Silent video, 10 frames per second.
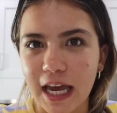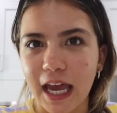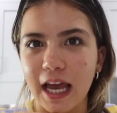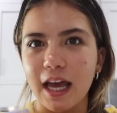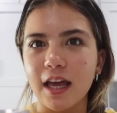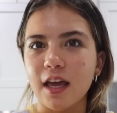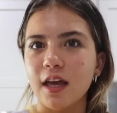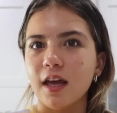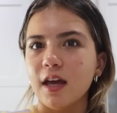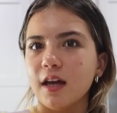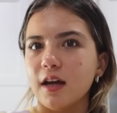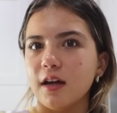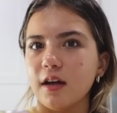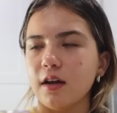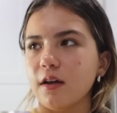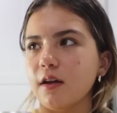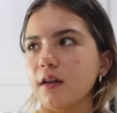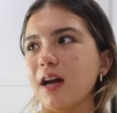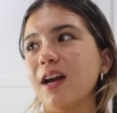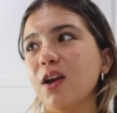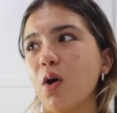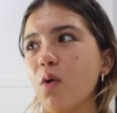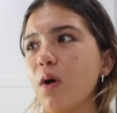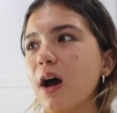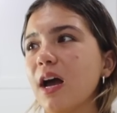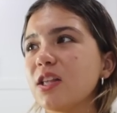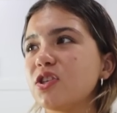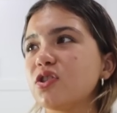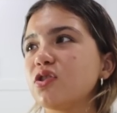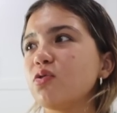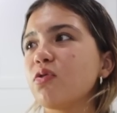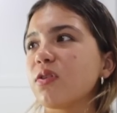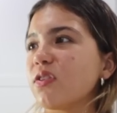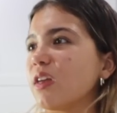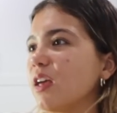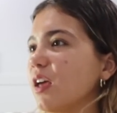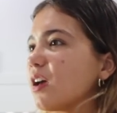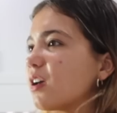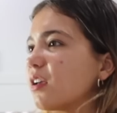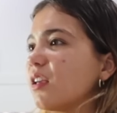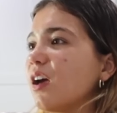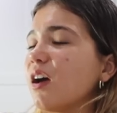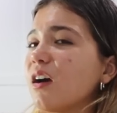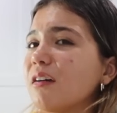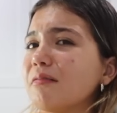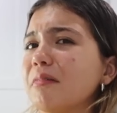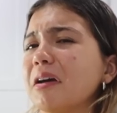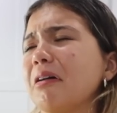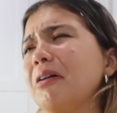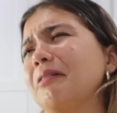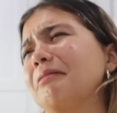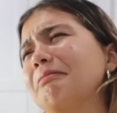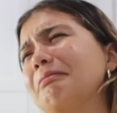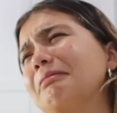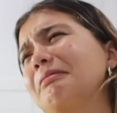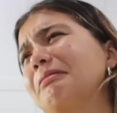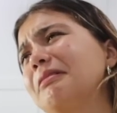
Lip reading: you're never going to have that volume. That's too much. It's you are like me. Yeah. When it becomes longer, it's like...